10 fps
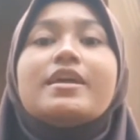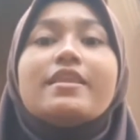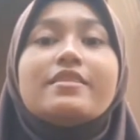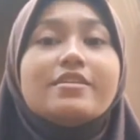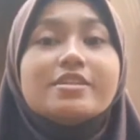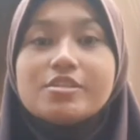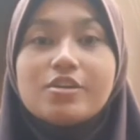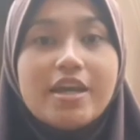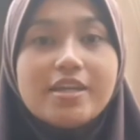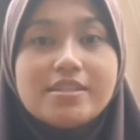There is no
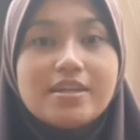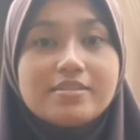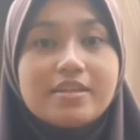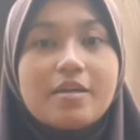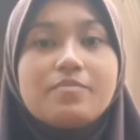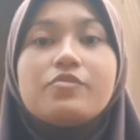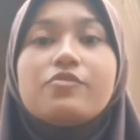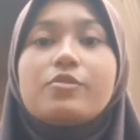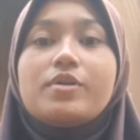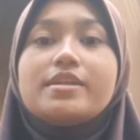exact time
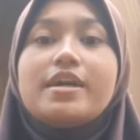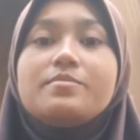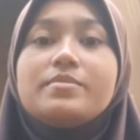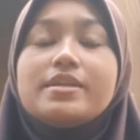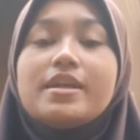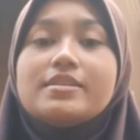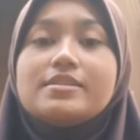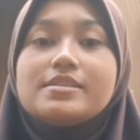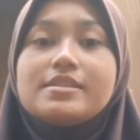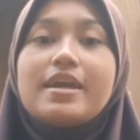for when night
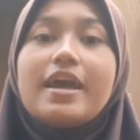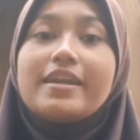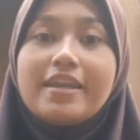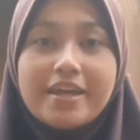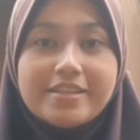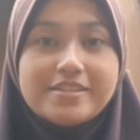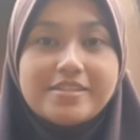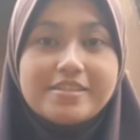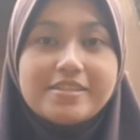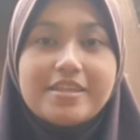begins and
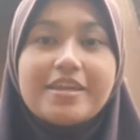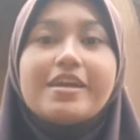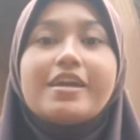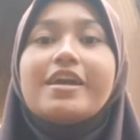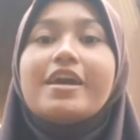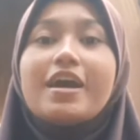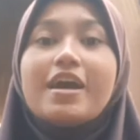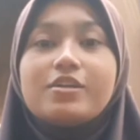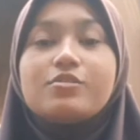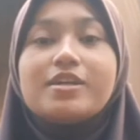ends.
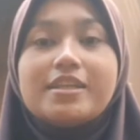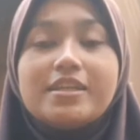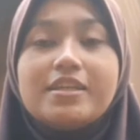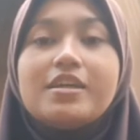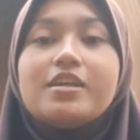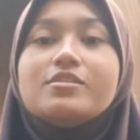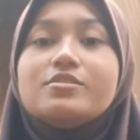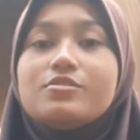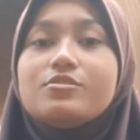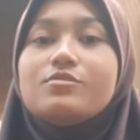Equally
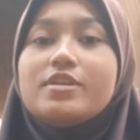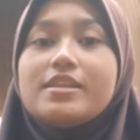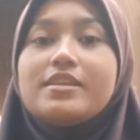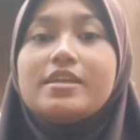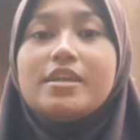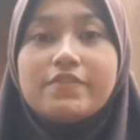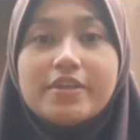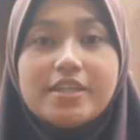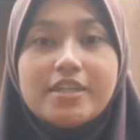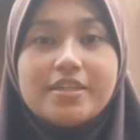true with
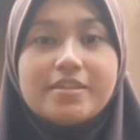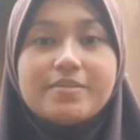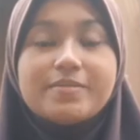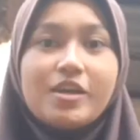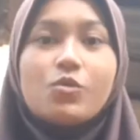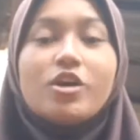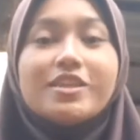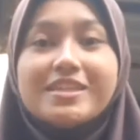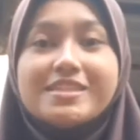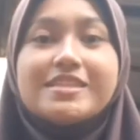evening. What
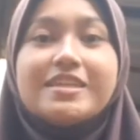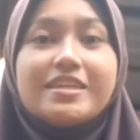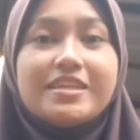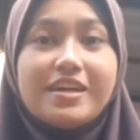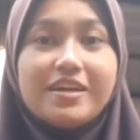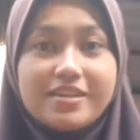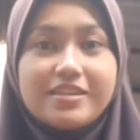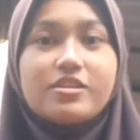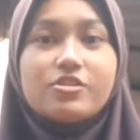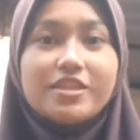is the
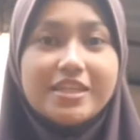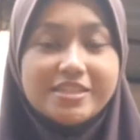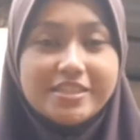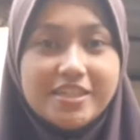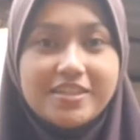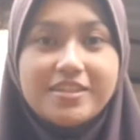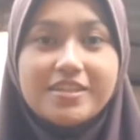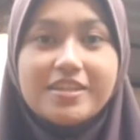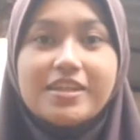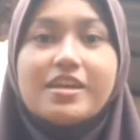Earth rotation?
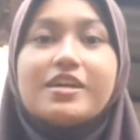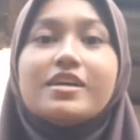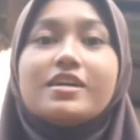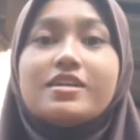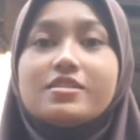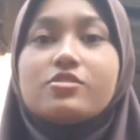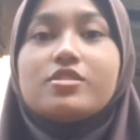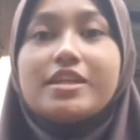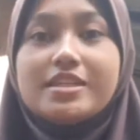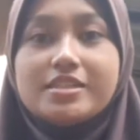Earth
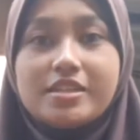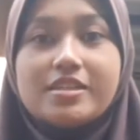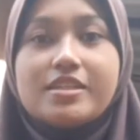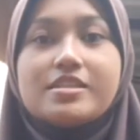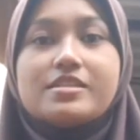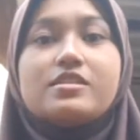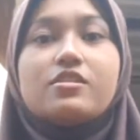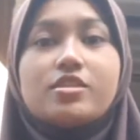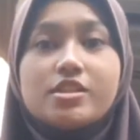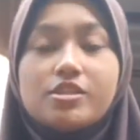rotation is the
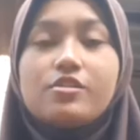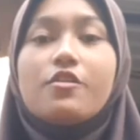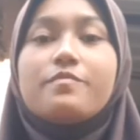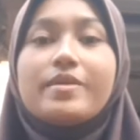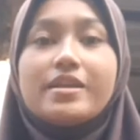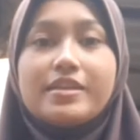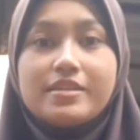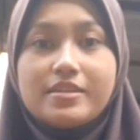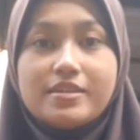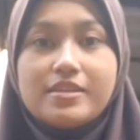rotation of planet
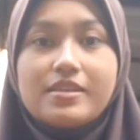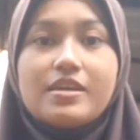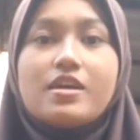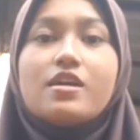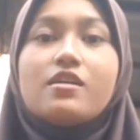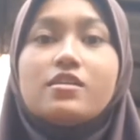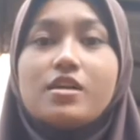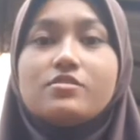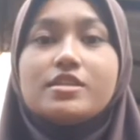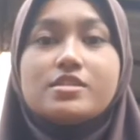Earth
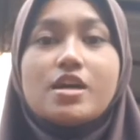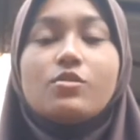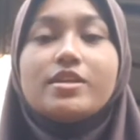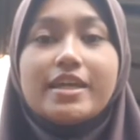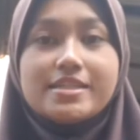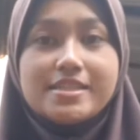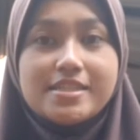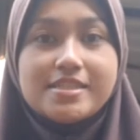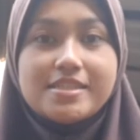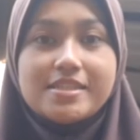around its own
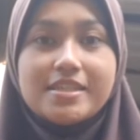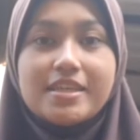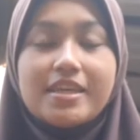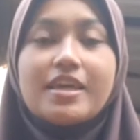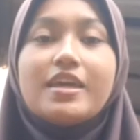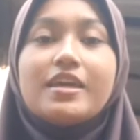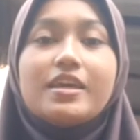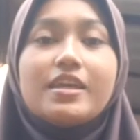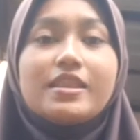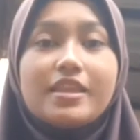axis.
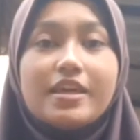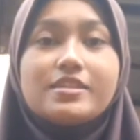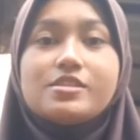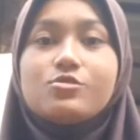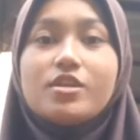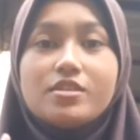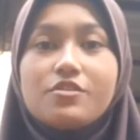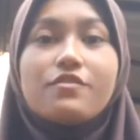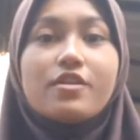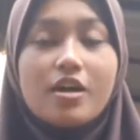It takes
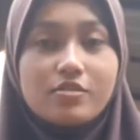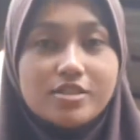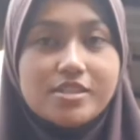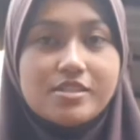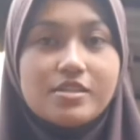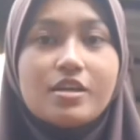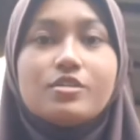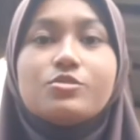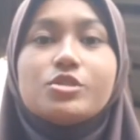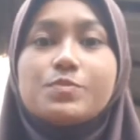24 hours
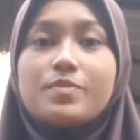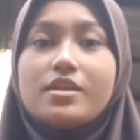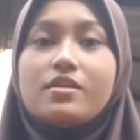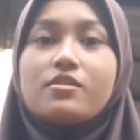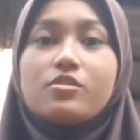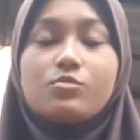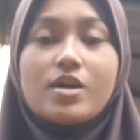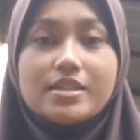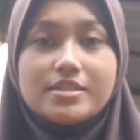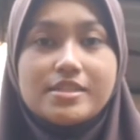to spin around
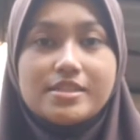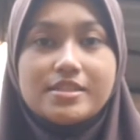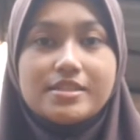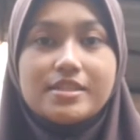once.